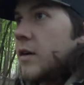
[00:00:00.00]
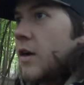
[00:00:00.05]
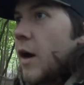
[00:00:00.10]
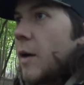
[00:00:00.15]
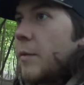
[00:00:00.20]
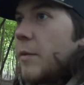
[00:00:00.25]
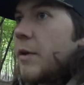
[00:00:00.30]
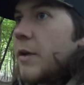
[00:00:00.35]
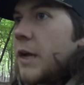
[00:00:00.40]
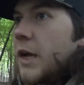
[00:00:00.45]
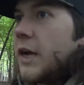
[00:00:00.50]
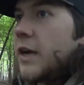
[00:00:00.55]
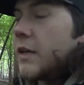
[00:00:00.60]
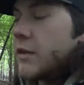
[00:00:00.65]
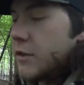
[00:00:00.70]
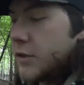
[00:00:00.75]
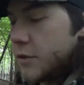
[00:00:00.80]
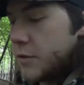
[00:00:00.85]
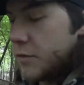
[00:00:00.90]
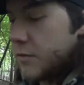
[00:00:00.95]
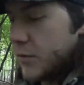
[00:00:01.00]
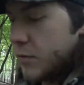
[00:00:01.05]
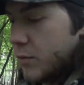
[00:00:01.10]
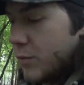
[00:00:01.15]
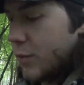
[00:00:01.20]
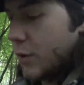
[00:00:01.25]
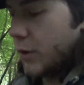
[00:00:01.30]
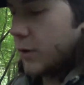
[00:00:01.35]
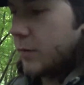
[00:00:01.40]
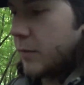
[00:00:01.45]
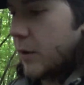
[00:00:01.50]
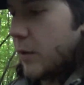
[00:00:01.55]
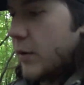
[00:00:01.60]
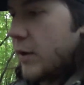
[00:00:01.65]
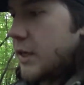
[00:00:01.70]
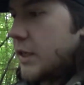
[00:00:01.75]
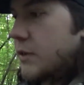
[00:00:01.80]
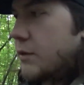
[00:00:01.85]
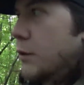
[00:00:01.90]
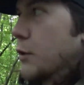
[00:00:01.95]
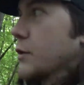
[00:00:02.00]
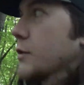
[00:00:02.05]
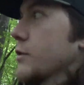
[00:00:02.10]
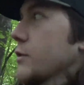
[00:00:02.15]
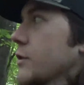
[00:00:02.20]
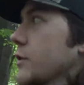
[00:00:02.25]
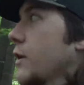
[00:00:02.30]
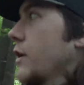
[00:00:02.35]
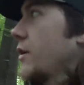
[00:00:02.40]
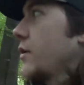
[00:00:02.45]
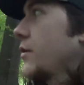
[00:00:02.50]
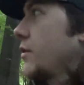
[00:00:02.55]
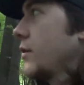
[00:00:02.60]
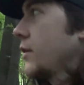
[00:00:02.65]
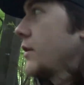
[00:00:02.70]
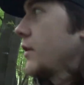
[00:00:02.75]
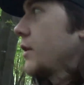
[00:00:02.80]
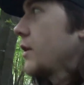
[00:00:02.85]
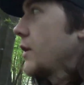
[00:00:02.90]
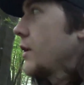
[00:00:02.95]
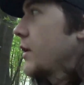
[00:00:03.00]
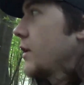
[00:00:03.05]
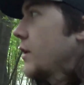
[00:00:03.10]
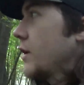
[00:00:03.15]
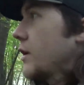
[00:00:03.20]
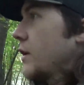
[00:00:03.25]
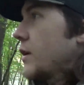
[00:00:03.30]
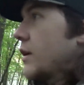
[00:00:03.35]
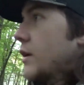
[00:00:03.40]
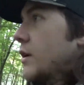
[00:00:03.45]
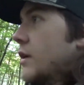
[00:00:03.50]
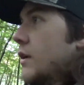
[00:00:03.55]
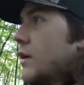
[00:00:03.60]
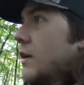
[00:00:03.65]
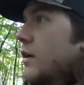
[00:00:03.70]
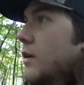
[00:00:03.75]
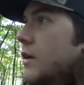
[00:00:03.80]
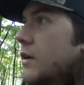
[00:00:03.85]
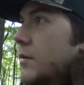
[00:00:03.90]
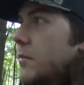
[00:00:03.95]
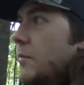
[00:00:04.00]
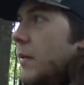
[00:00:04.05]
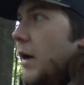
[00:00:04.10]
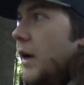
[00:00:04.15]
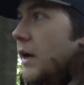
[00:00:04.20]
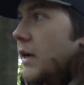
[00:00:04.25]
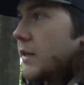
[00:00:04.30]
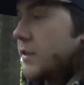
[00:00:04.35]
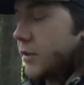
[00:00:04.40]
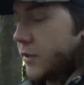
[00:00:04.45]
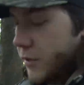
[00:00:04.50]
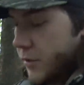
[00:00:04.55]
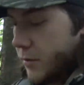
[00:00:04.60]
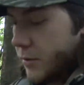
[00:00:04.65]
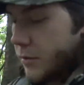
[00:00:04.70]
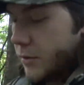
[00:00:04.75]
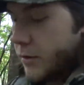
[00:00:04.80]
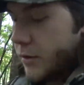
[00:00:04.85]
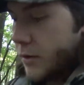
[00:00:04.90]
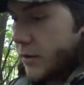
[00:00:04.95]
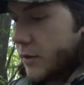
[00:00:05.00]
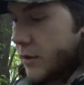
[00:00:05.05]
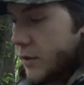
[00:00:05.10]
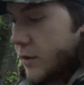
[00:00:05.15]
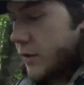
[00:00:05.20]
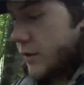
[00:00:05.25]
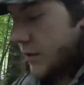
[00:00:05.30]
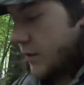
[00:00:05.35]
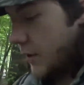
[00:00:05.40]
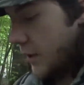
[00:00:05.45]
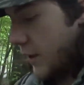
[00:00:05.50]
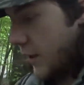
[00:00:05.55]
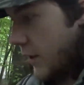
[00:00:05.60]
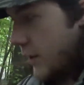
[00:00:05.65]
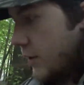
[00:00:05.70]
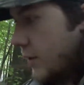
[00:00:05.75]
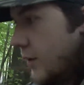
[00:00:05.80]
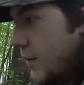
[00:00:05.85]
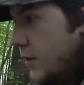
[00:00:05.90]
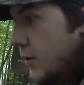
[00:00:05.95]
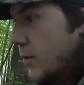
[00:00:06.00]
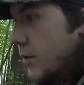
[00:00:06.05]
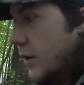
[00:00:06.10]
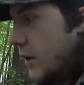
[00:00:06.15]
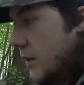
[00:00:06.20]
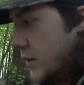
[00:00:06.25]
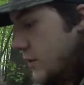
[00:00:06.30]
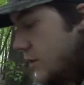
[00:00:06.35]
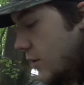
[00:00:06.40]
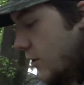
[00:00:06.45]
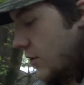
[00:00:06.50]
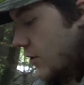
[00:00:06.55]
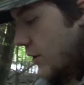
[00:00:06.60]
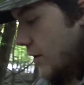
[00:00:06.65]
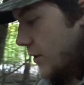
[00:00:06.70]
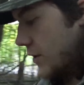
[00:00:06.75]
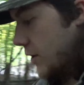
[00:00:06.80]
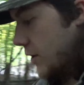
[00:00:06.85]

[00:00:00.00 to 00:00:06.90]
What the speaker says: I'm gonna kind of just work my way real slow back to the area where I saw that